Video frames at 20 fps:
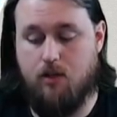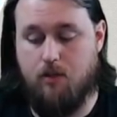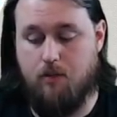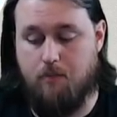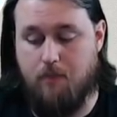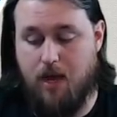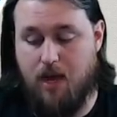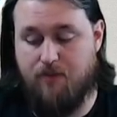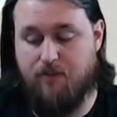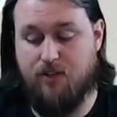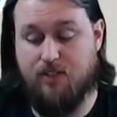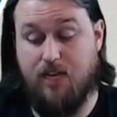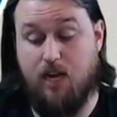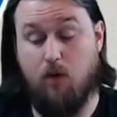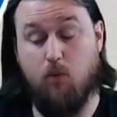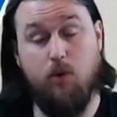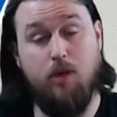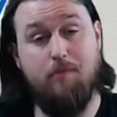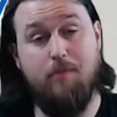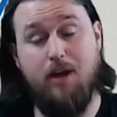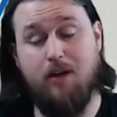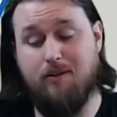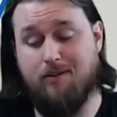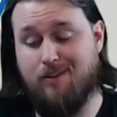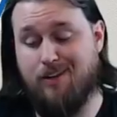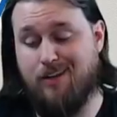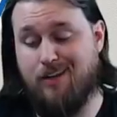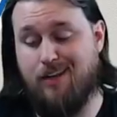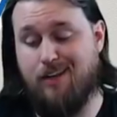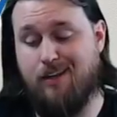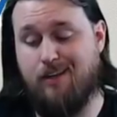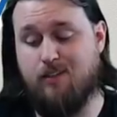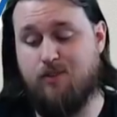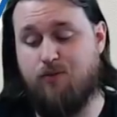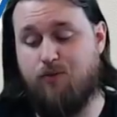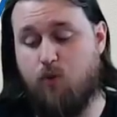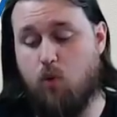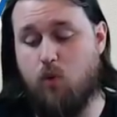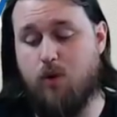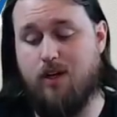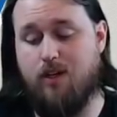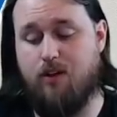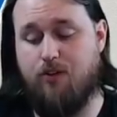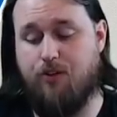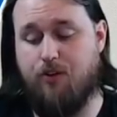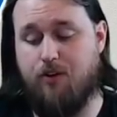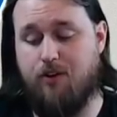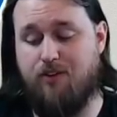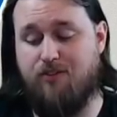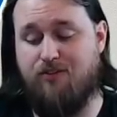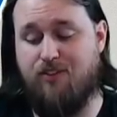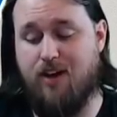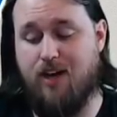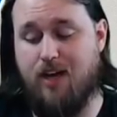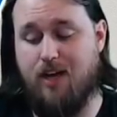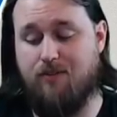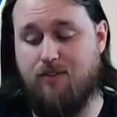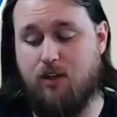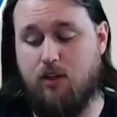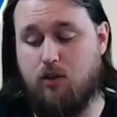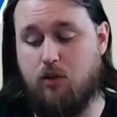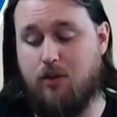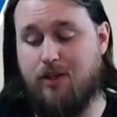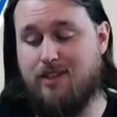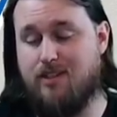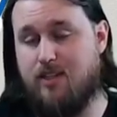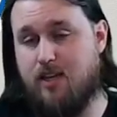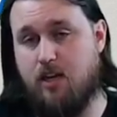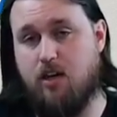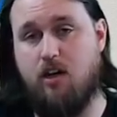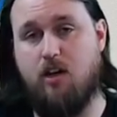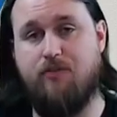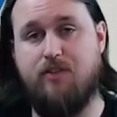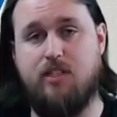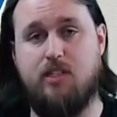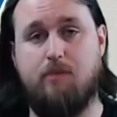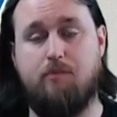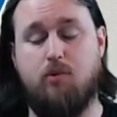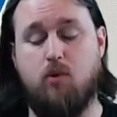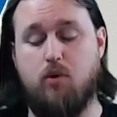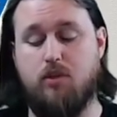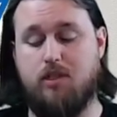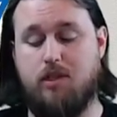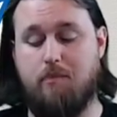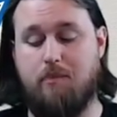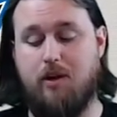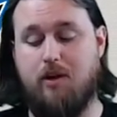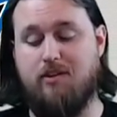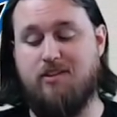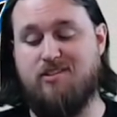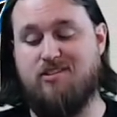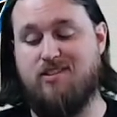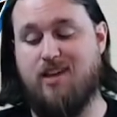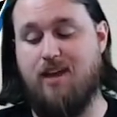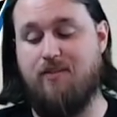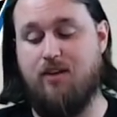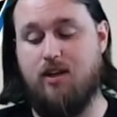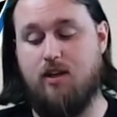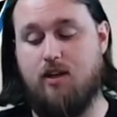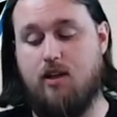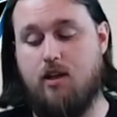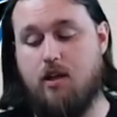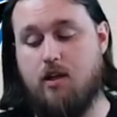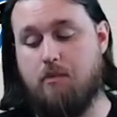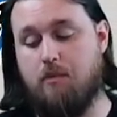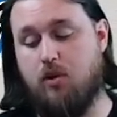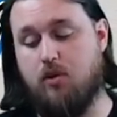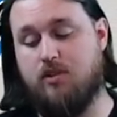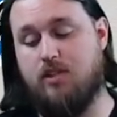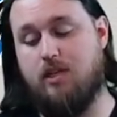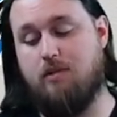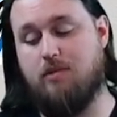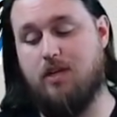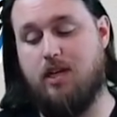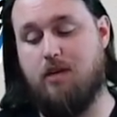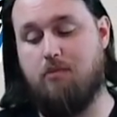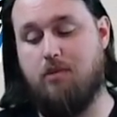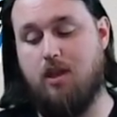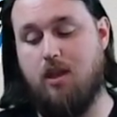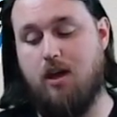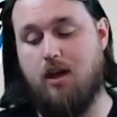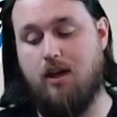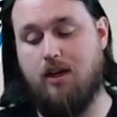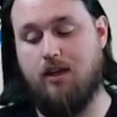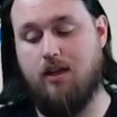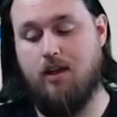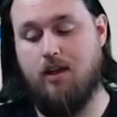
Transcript: Mavericks out rebounded the Kings 40 to 35, including 10 offensive boards compared to seven. Both teams had a block.